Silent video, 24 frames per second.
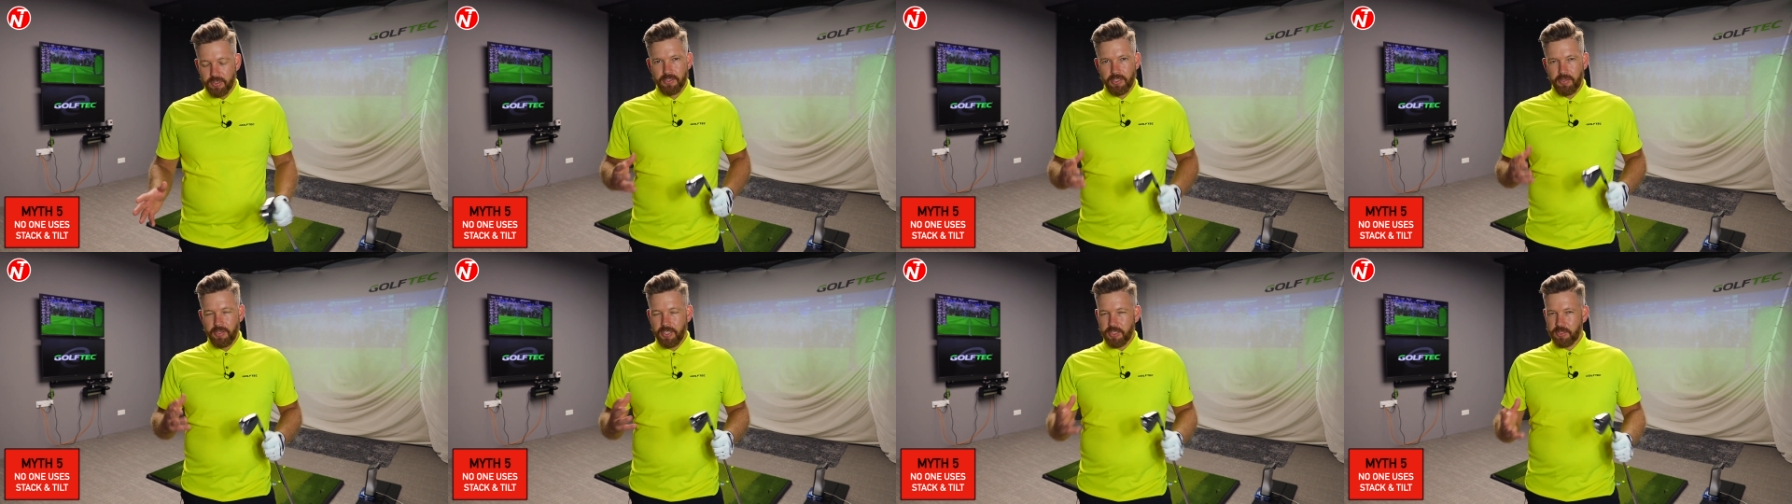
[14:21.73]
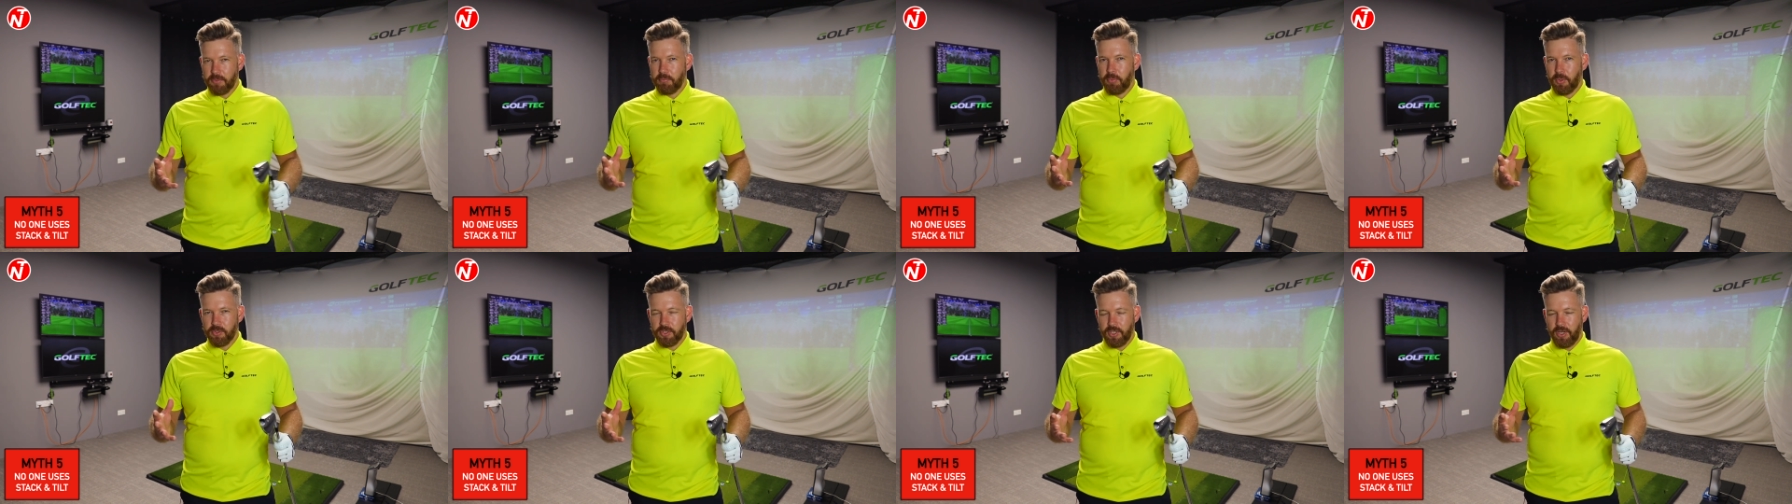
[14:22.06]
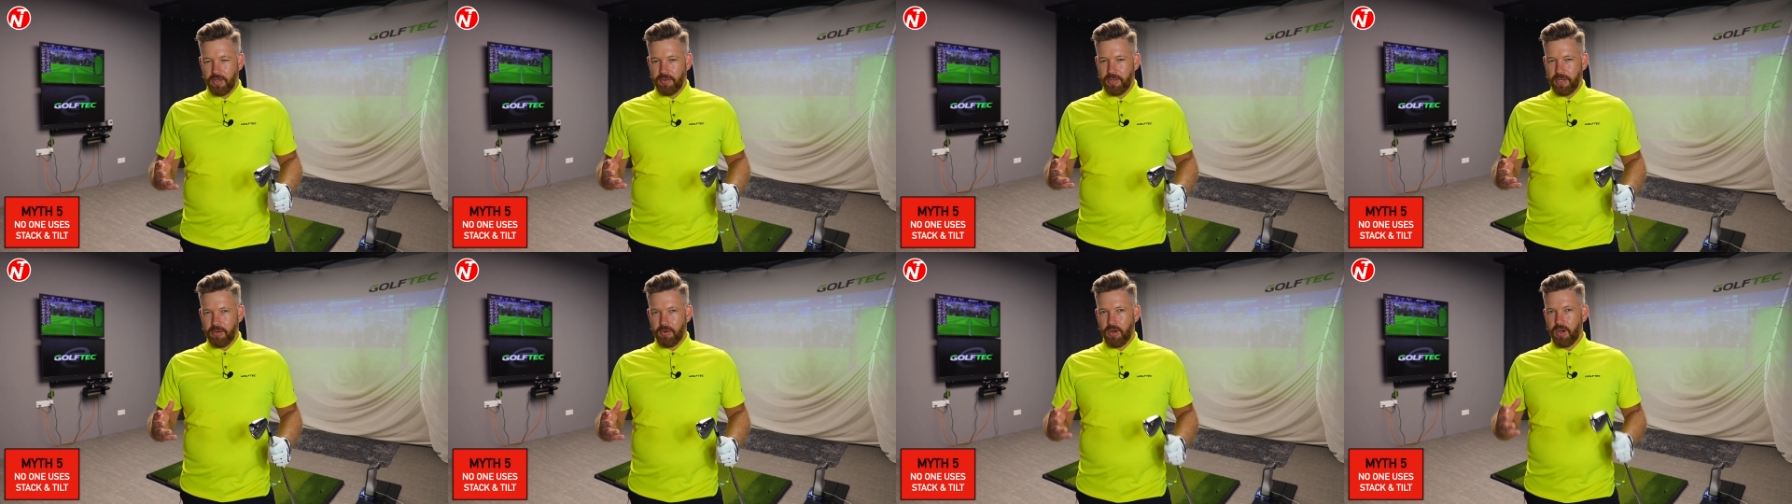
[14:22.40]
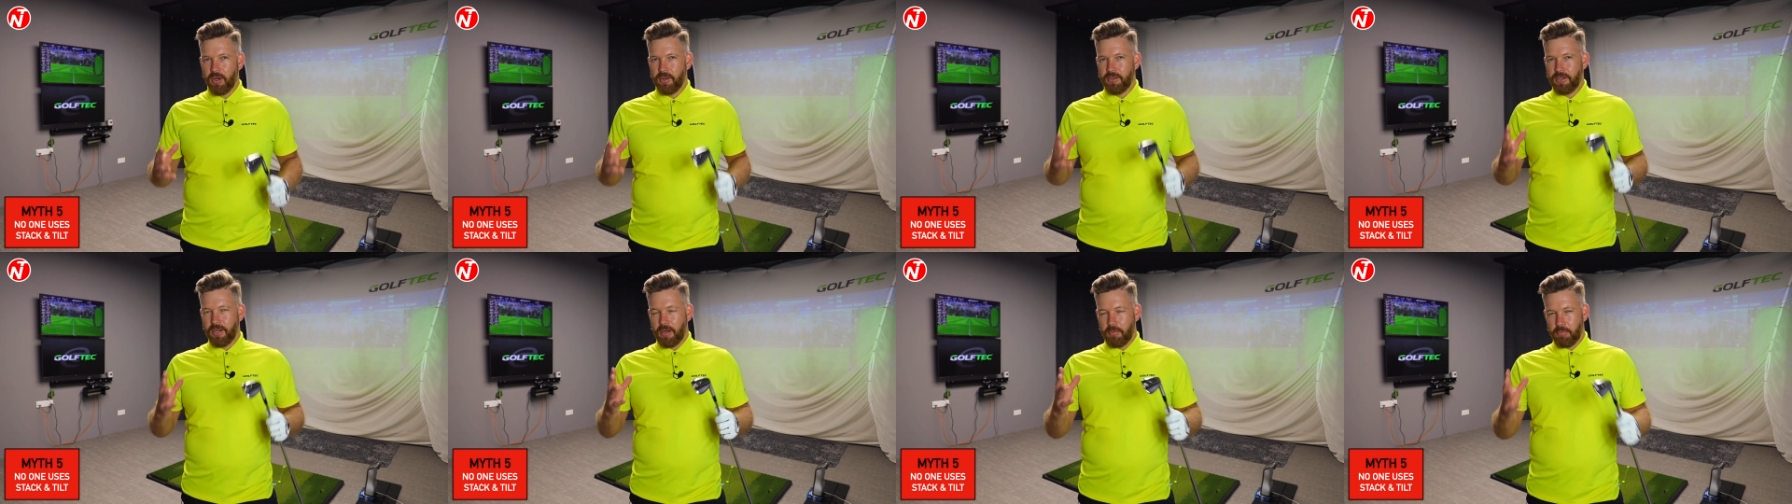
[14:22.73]
So I think it's important to note there are
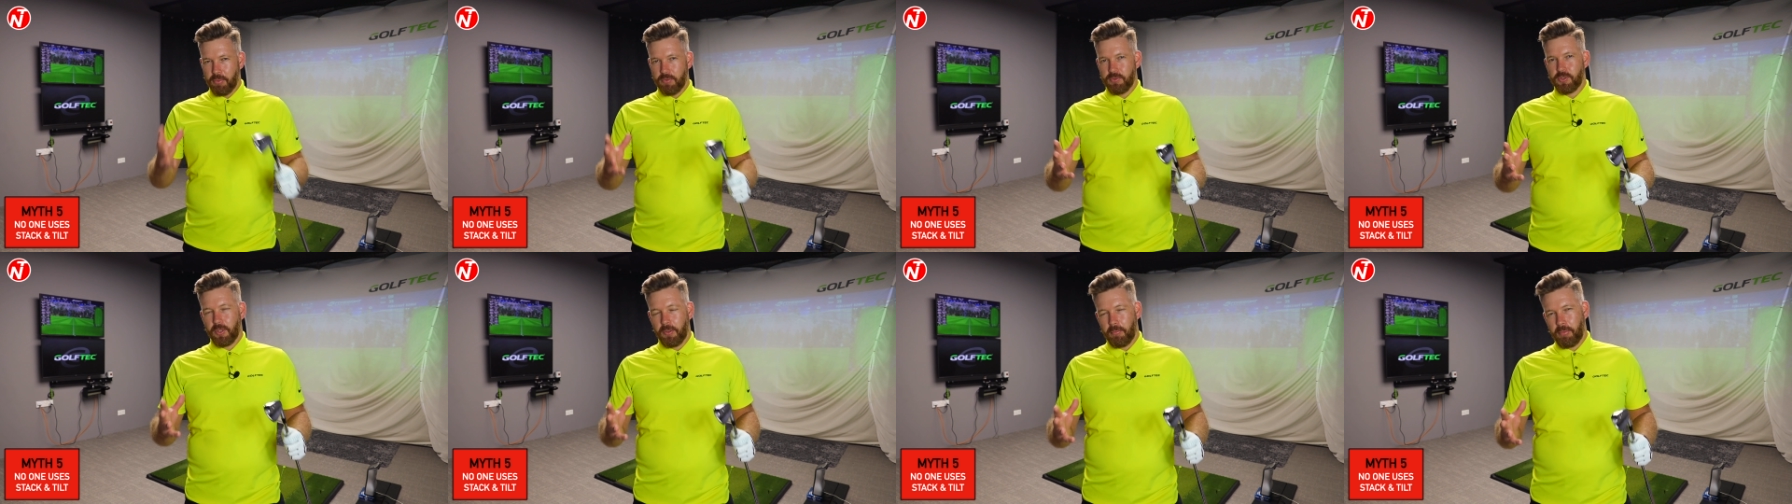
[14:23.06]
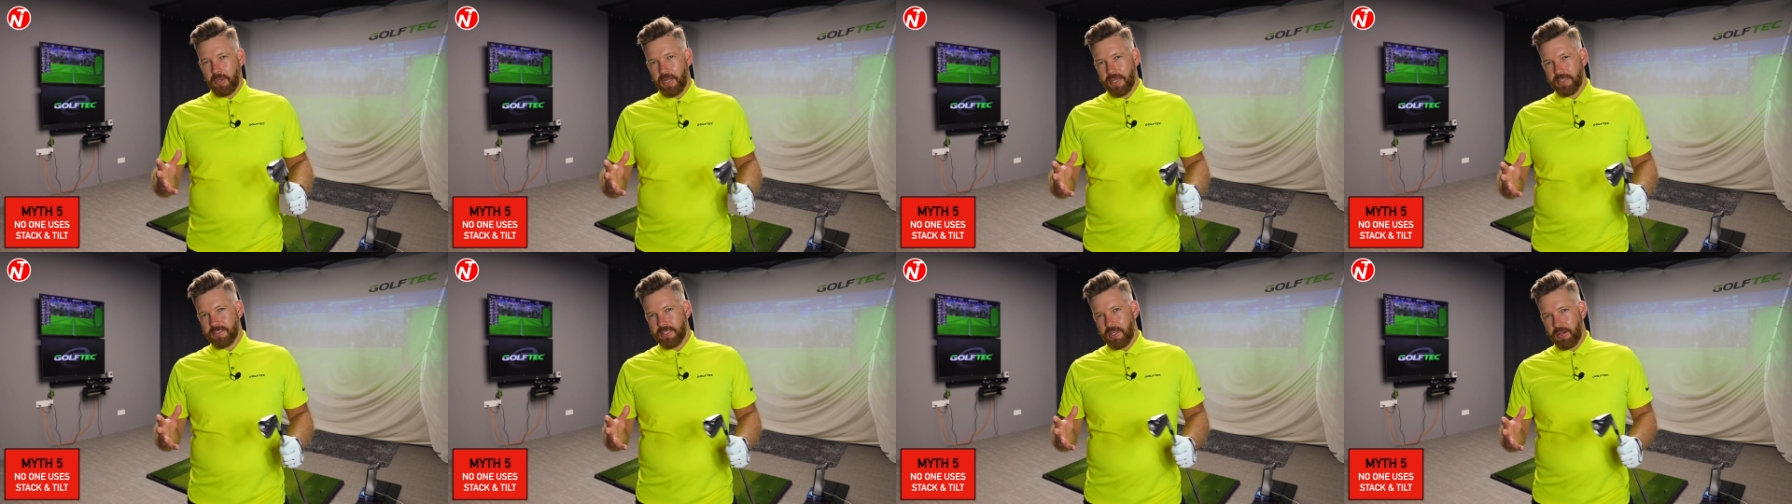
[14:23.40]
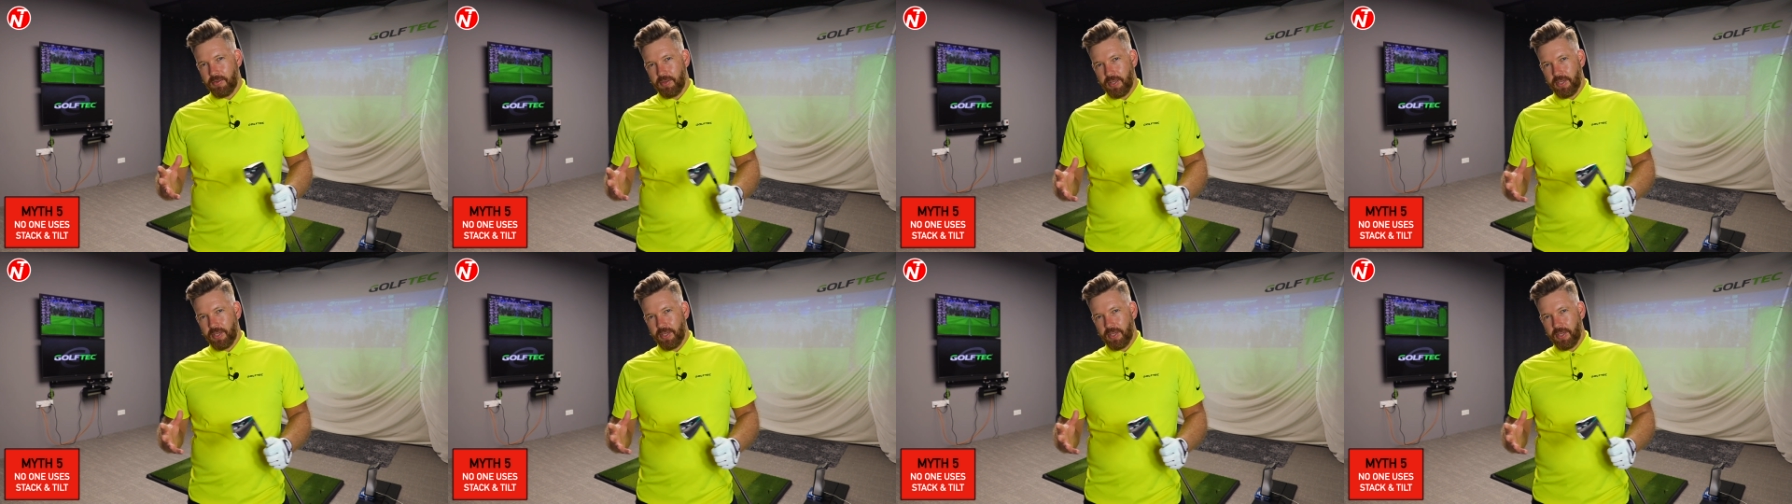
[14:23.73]
a number of top players out